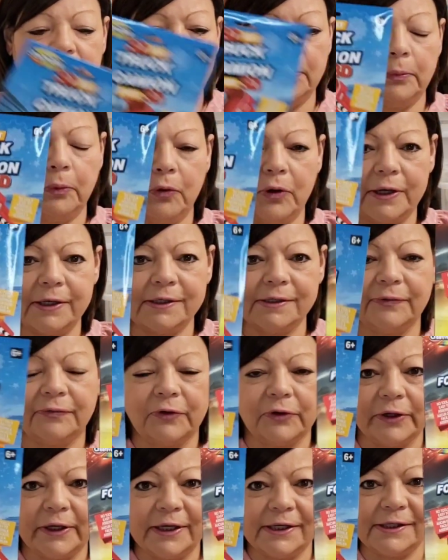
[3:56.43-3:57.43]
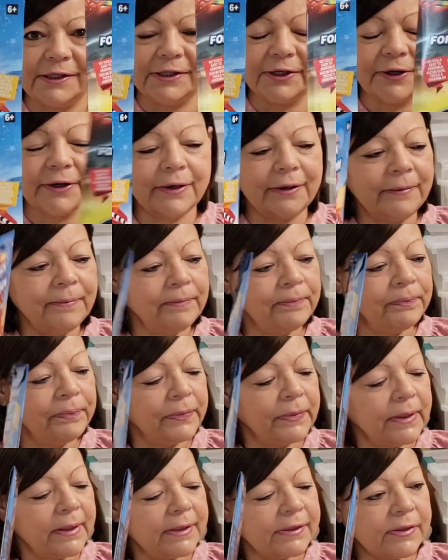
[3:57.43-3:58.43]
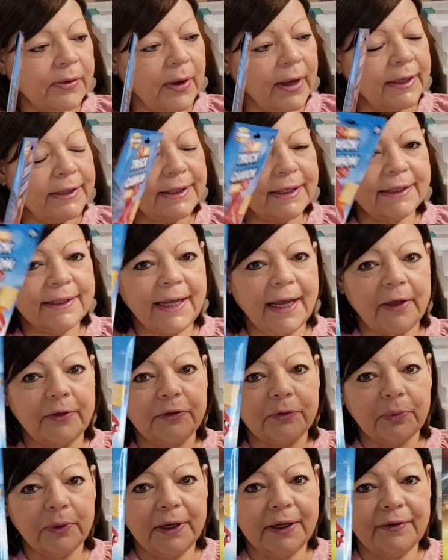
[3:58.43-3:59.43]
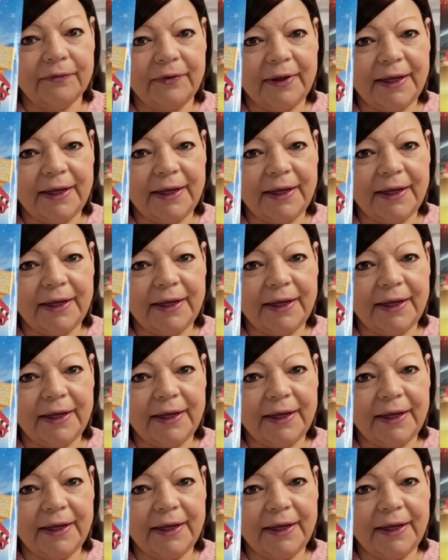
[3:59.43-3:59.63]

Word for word: the boys for Easter. So I did get three of